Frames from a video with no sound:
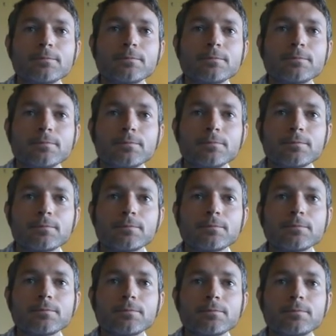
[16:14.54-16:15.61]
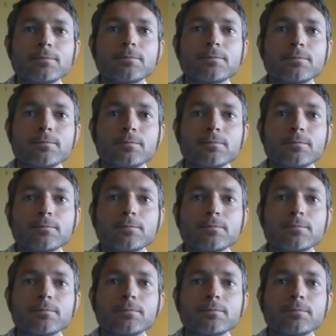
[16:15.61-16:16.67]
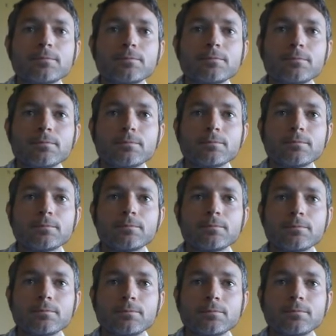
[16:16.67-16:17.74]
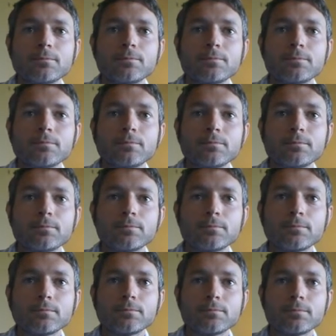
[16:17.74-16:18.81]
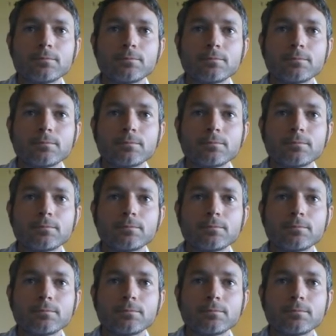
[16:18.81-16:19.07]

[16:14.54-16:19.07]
[no speech]